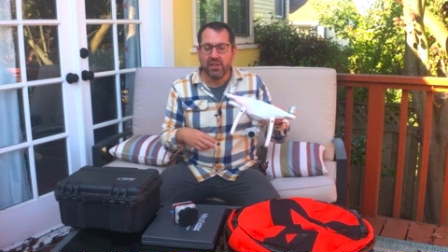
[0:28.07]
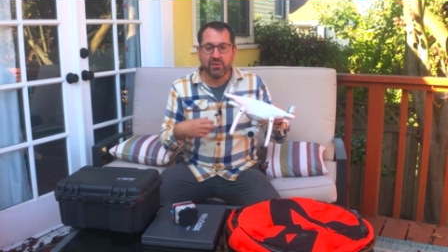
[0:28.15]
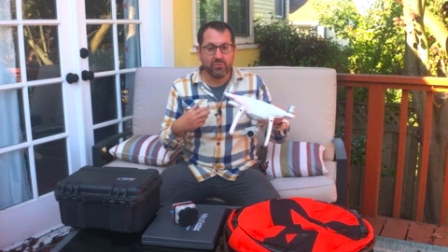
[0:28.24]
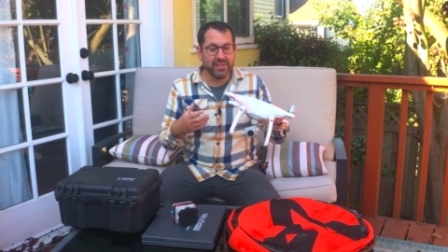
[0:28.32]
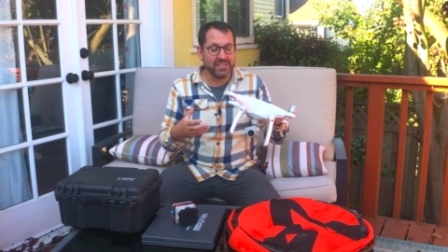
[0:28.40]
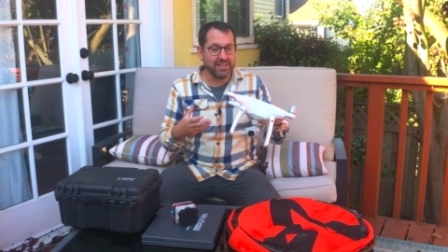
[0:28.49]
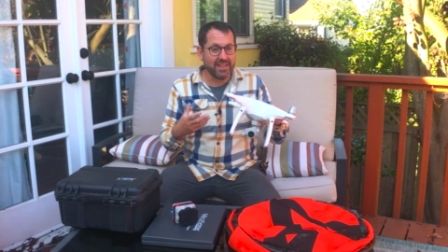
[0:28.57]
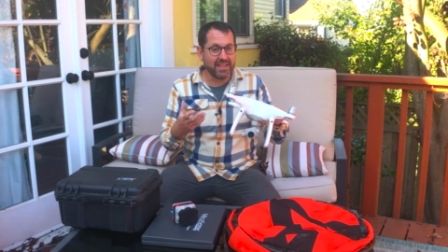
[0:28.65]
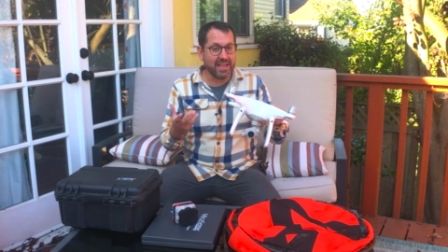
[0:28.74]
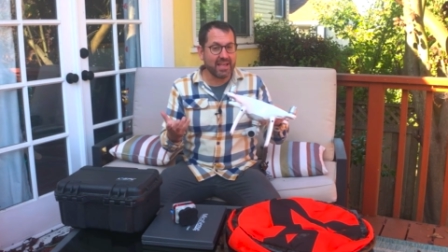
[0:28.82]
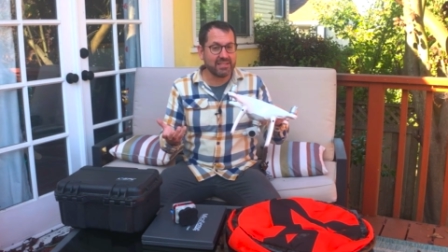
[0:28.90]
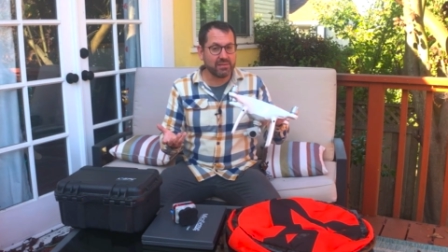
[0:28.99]
The reason that
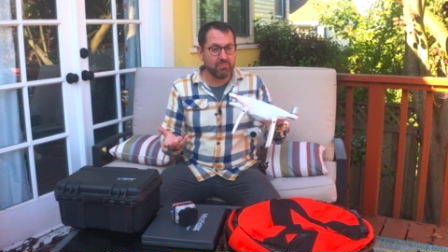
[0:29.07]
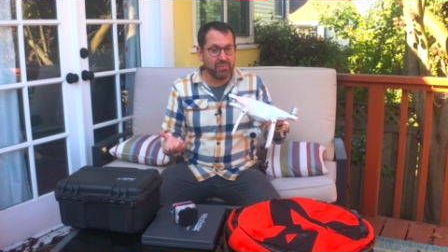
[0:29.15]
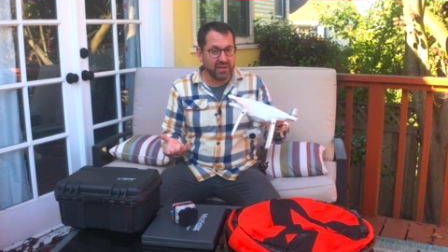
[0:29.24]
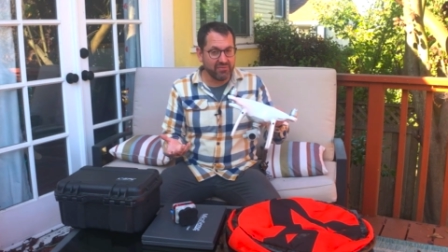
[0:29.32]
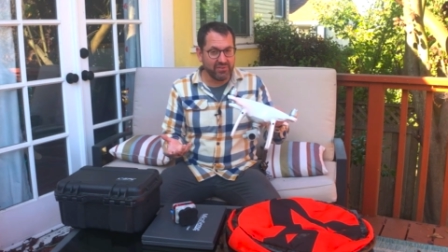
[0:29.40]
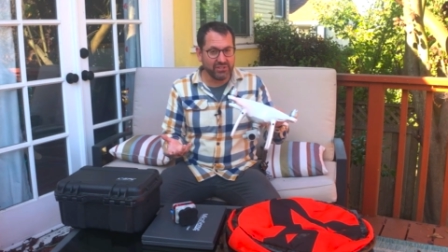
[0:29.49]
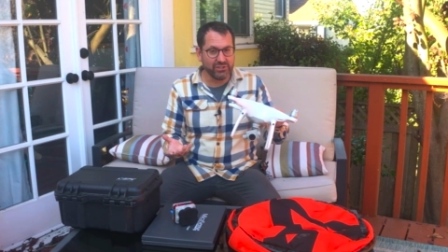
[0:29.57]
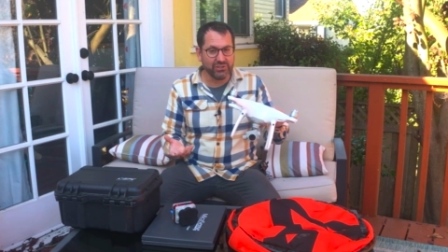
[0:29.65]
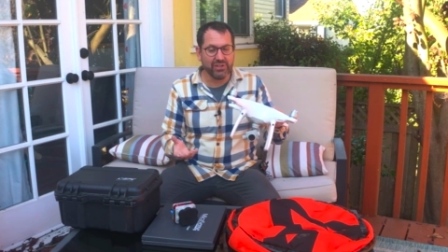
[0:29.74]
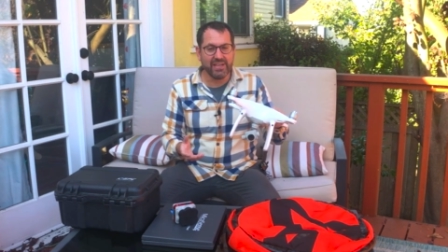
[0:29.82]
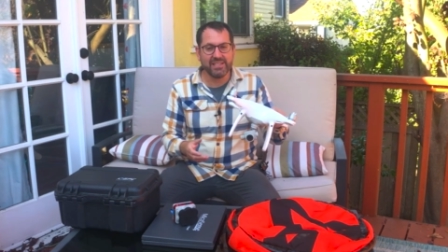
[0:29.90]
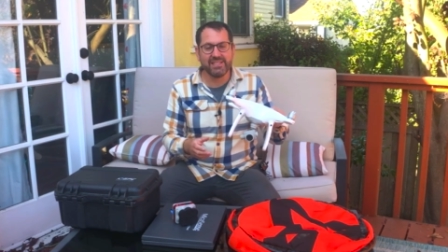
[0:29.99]
that's
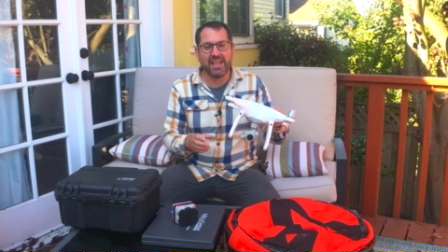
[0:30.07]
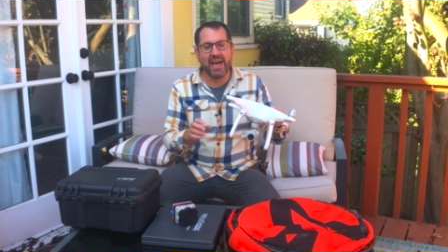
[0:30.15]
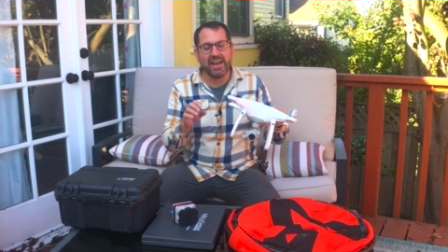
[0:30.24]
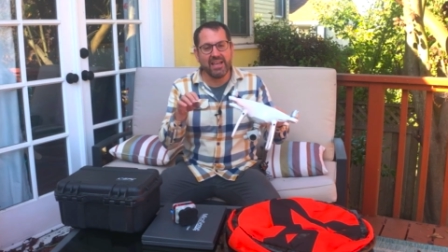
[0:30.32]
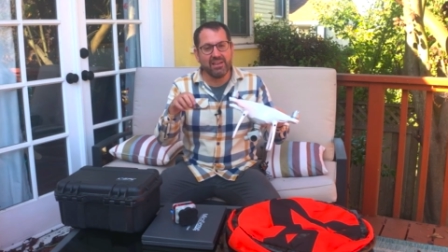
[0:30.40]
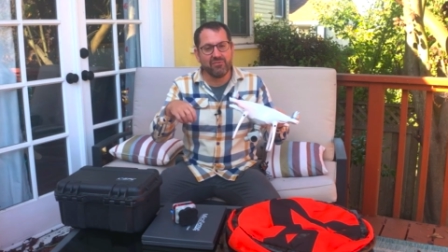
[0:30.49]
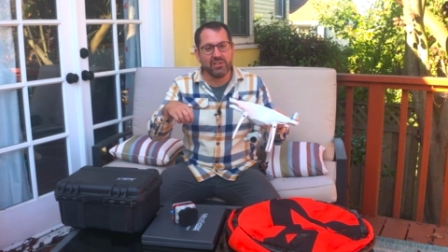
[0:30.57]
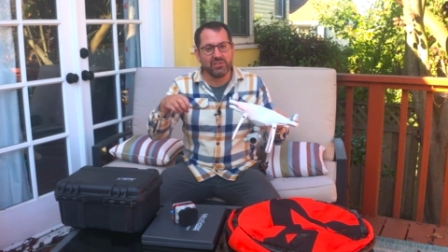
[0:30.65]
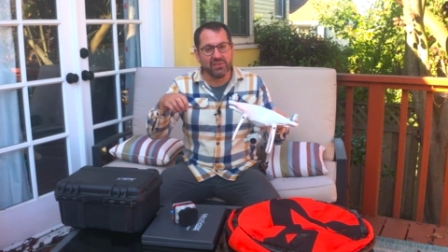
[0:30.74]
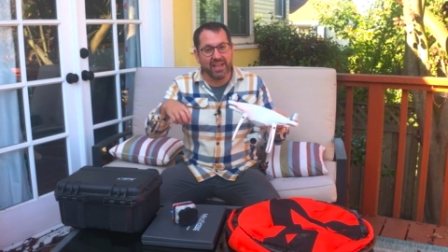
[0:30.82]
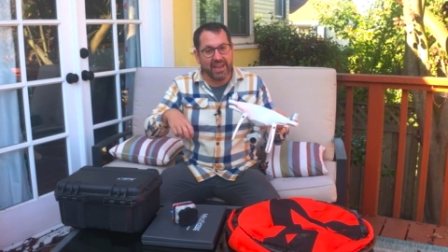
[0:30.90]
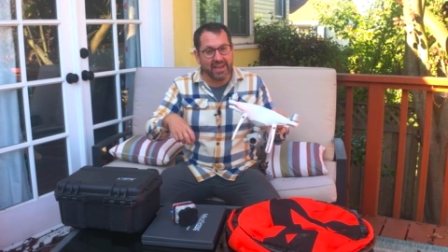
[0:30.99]
beneficial is that if it
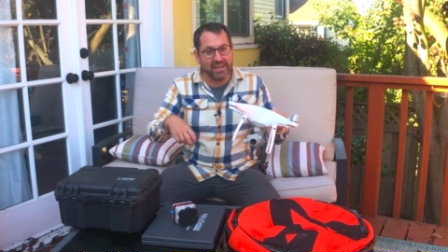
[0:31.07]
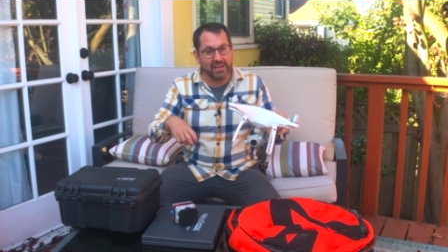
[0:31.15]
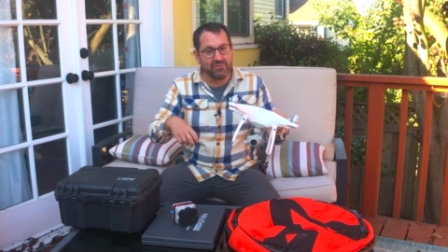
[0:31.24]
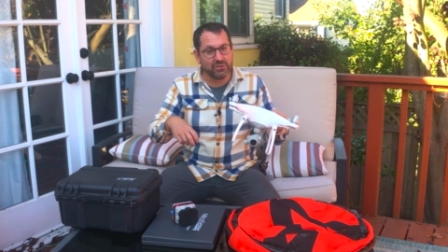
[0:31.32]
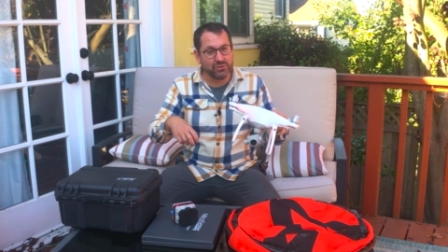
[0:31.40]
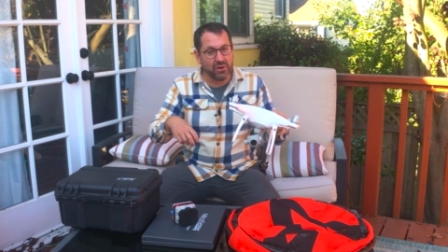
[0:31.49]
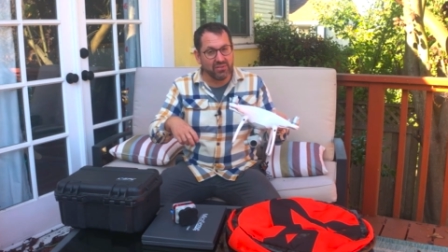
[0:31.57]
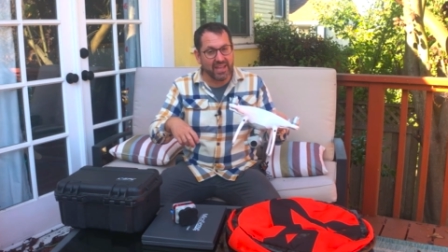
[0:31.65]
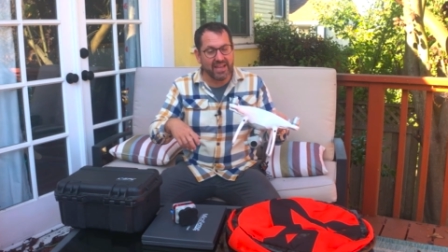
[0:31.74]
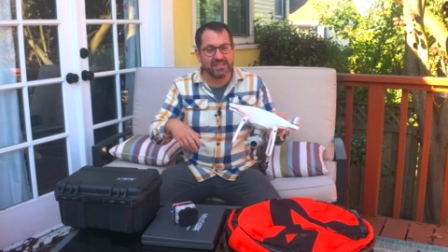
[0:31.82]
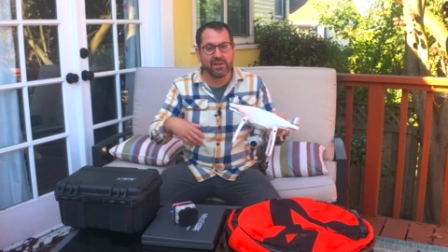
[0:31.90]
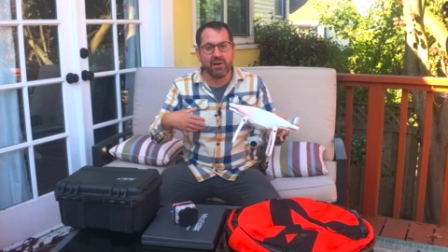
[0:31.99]
land, if your drone
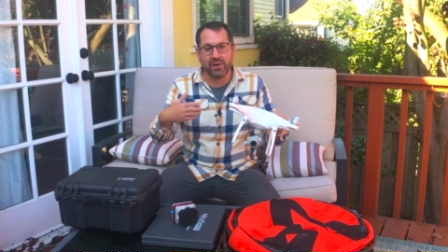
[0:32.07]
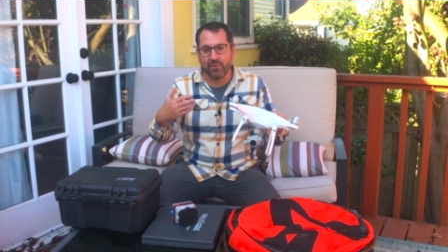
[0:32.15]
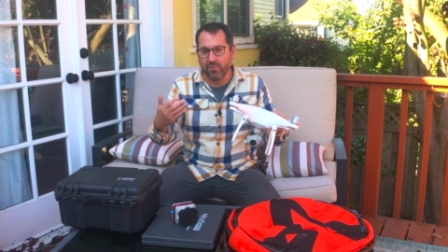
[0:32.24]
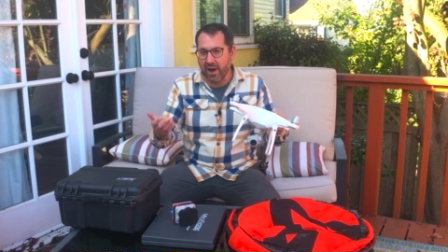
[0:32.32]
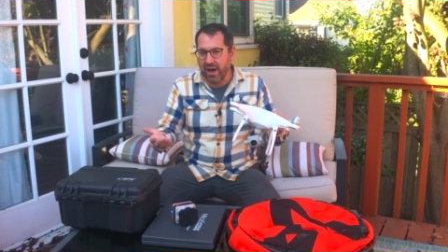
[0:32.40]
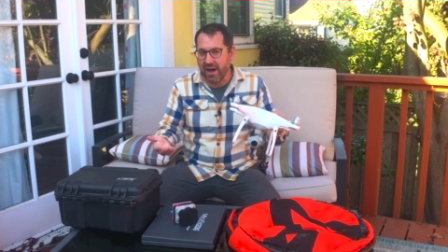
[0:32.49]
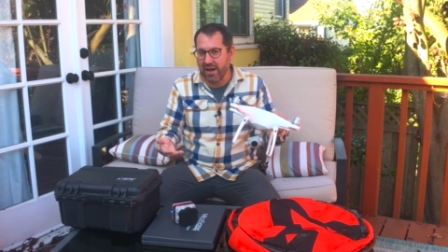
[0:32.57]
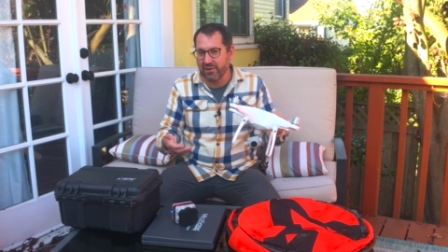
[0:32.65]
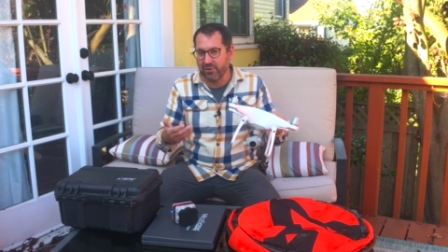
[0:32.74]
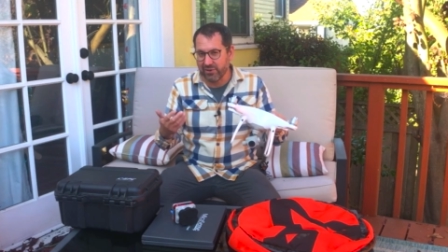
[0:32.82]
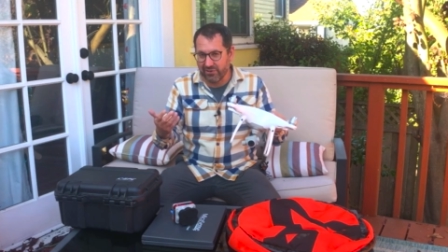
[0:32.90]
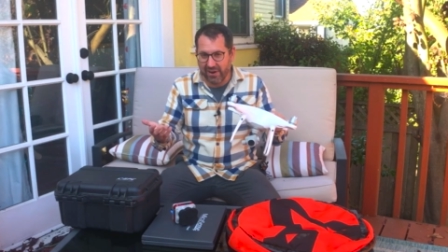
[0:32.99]
lands on a rock
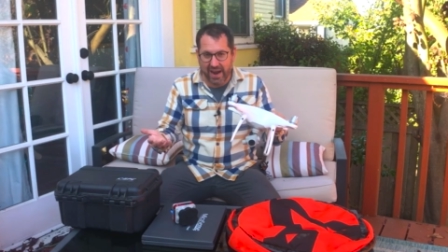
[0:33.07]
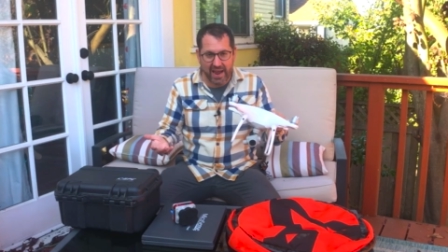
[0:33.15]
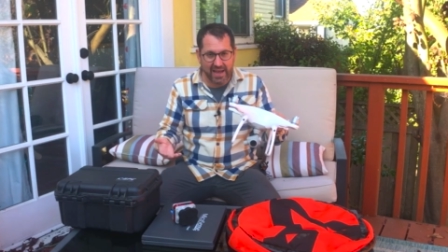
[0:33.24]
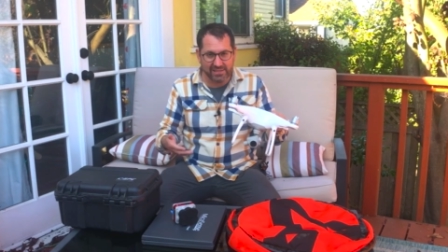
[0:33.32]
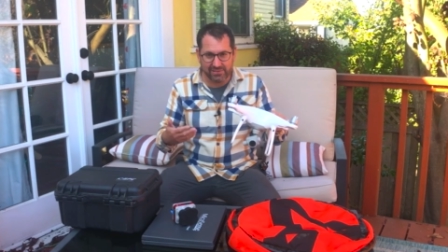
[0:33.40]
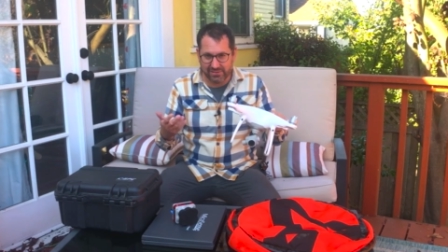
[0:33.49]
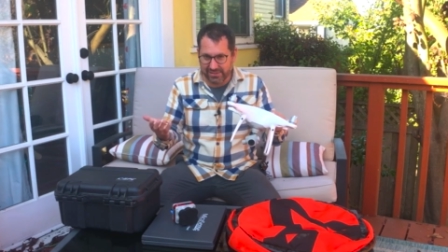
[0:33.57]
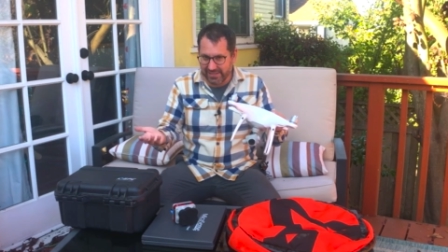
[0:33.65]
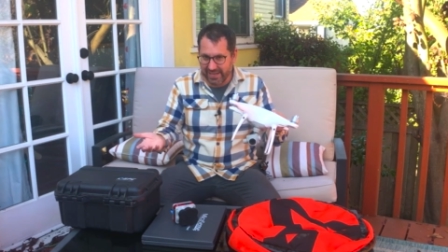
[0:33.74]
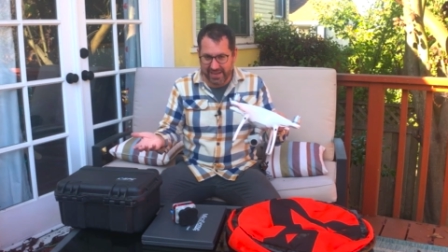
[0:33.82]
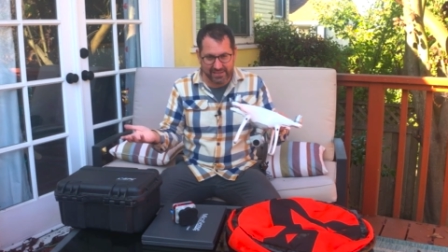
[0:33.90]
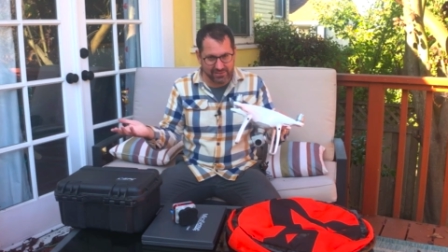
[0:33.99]
or grass or
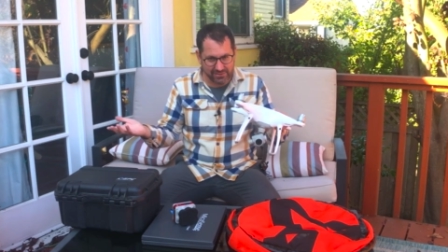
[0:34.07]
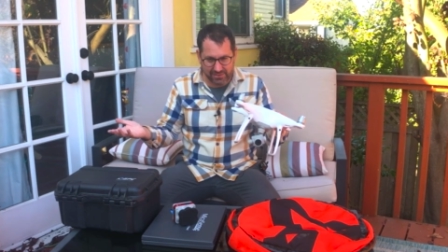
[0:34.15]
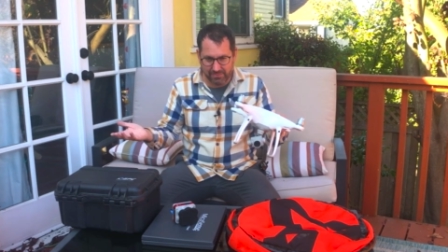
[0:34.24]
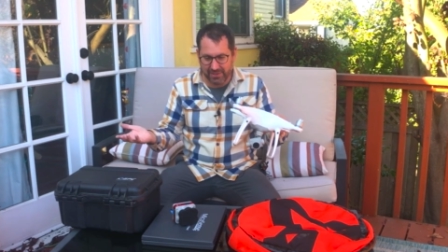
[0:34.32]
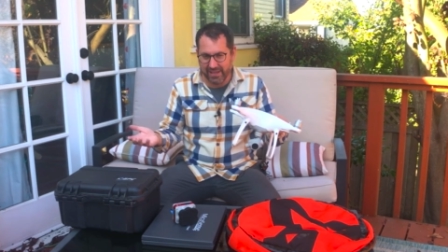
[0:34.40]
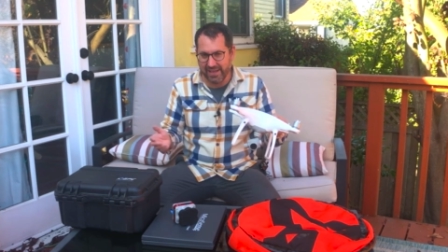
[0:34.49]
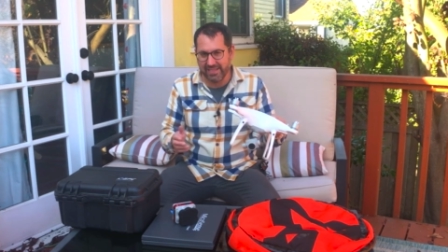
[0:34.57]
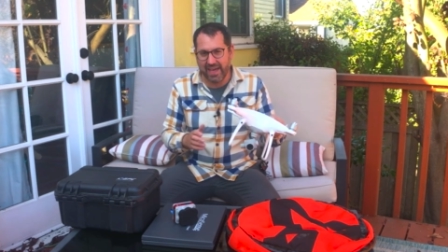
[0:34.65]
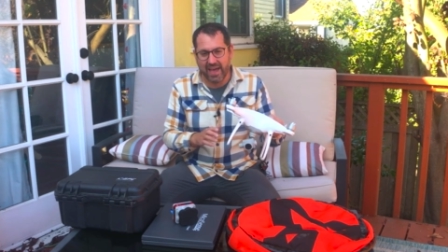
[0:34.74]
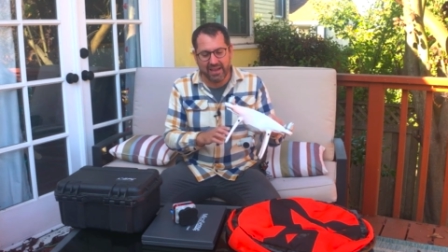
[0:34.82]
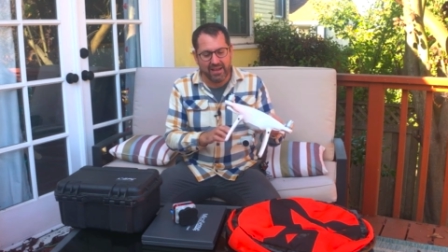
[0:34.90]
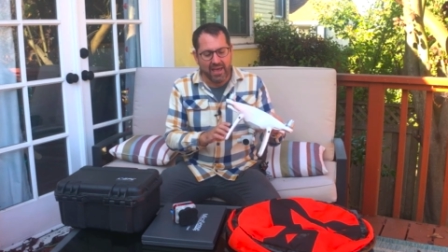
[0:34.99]
sticks or something like
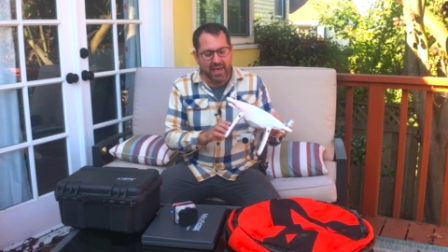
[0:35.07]
that,